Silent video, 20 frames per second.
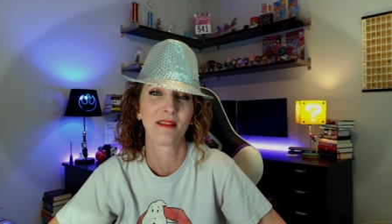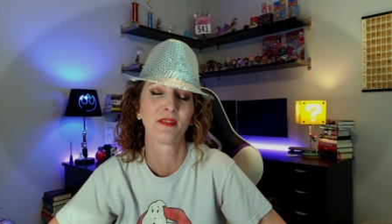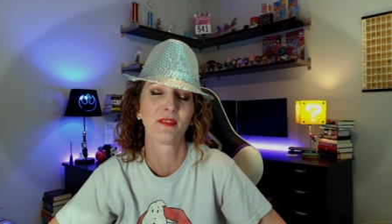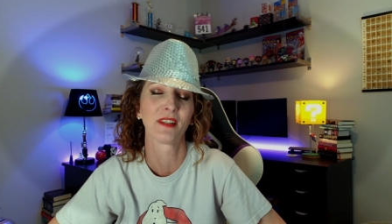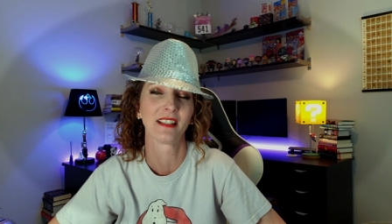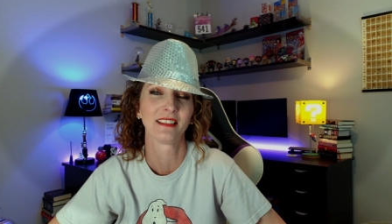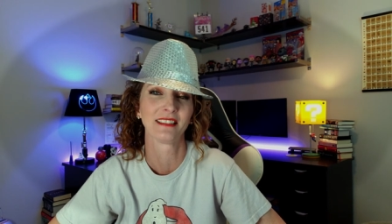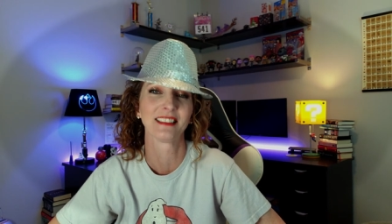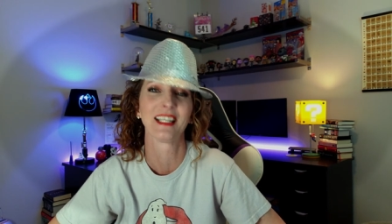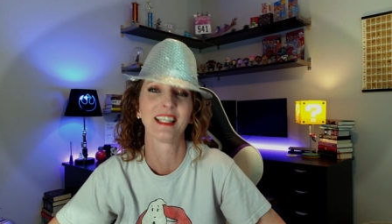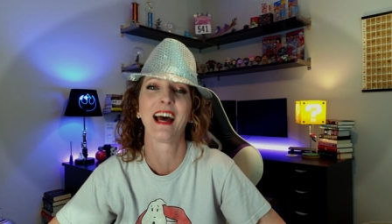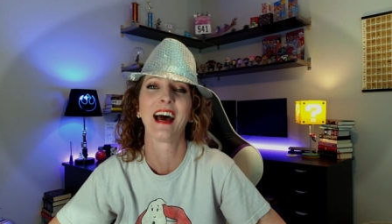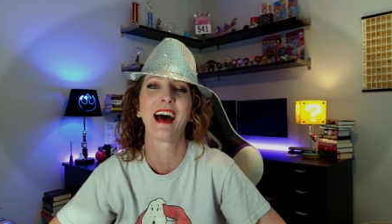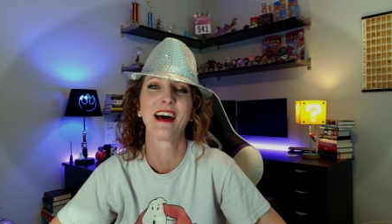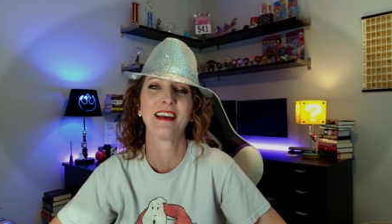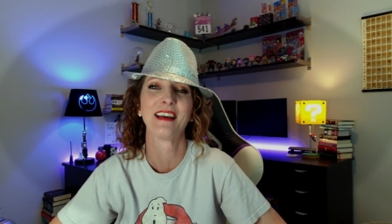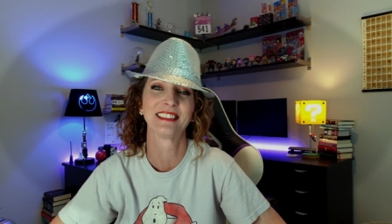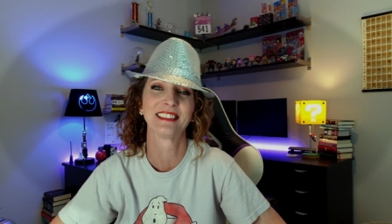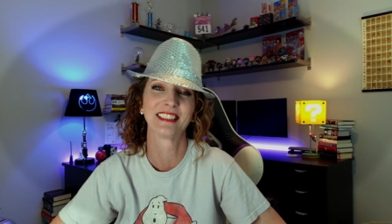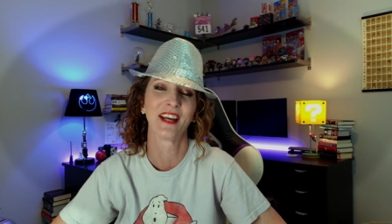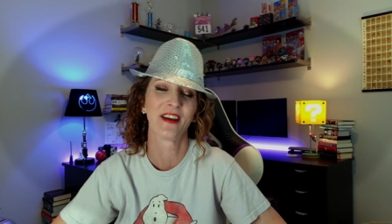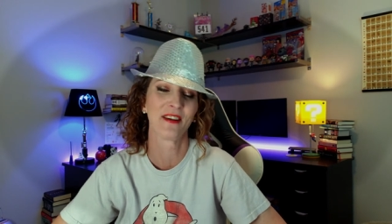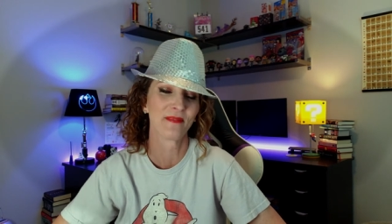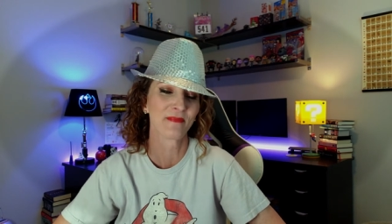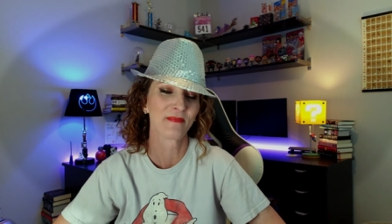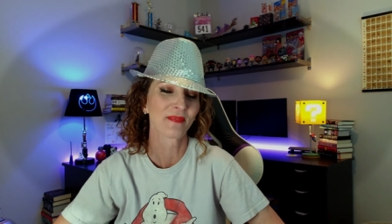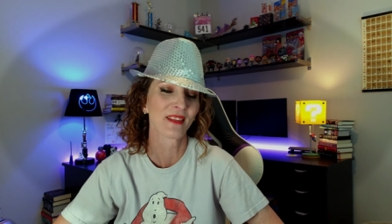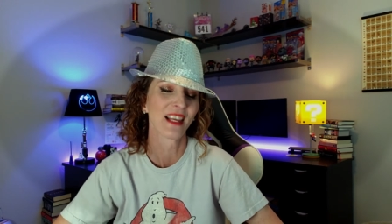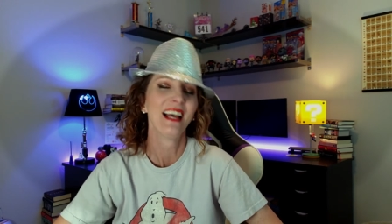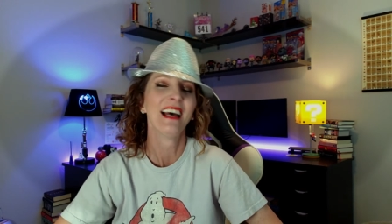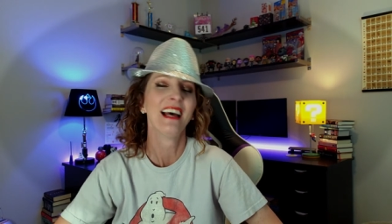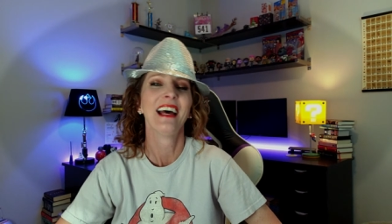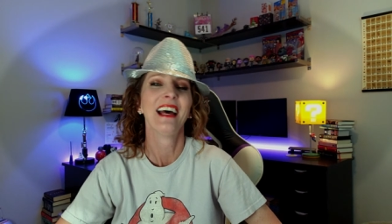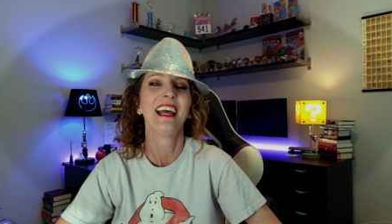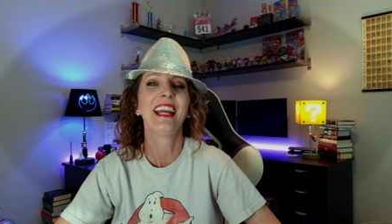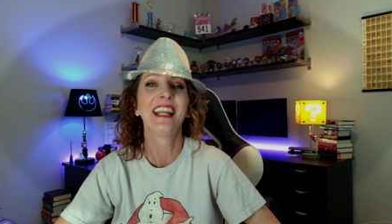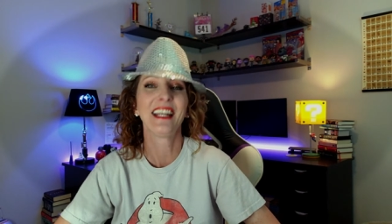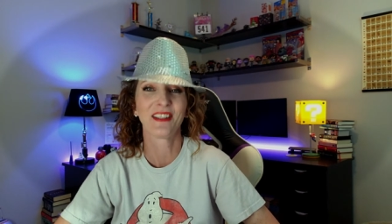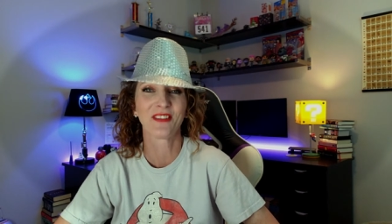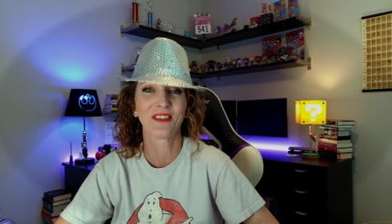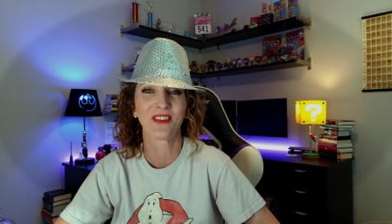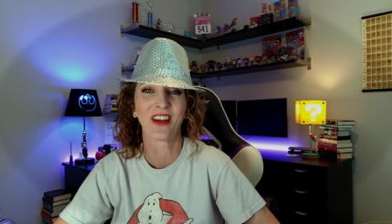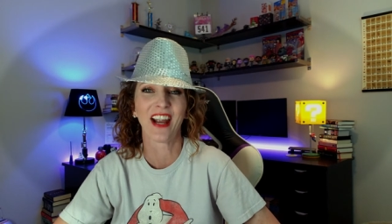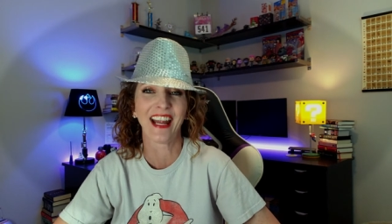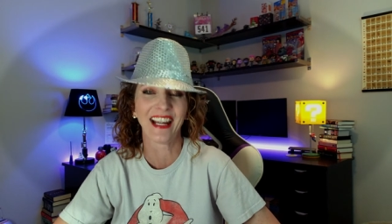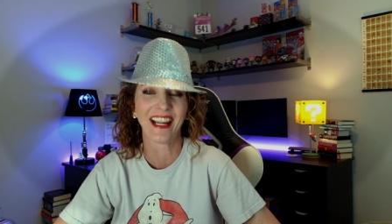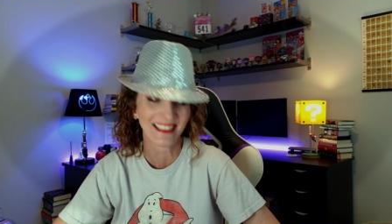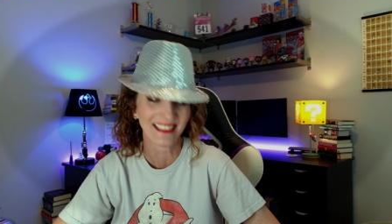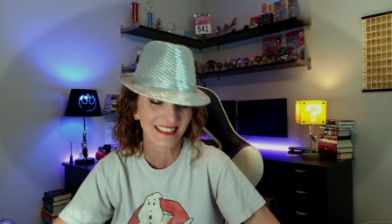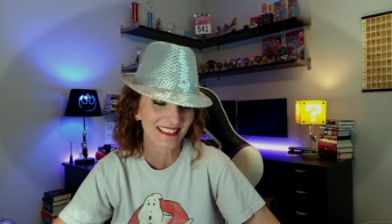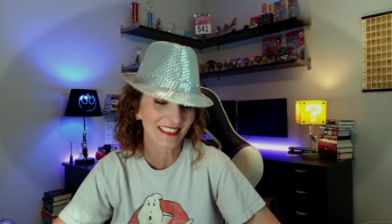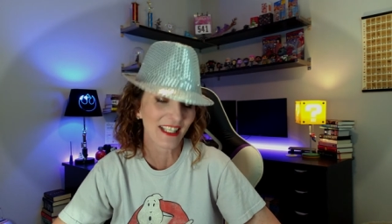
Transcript: I'm very sad. So, any rate,